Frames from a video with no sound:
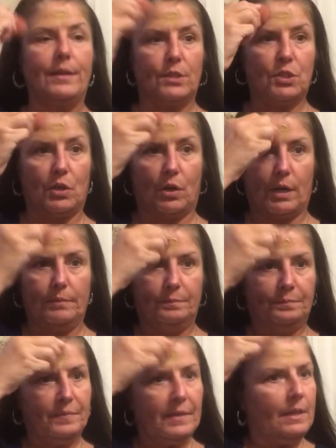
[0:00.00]
start
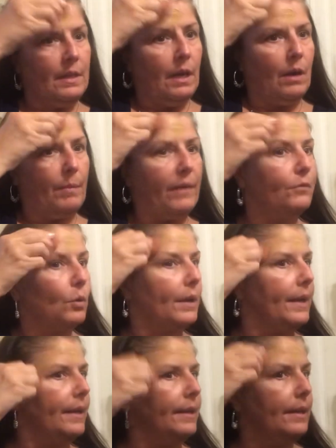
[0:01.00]
on my
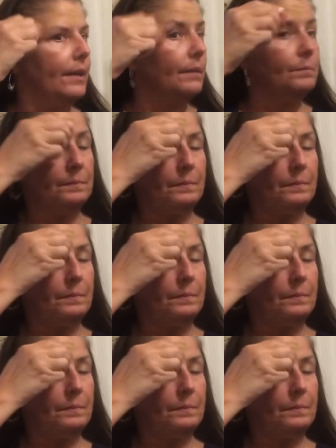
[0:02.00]
forehead here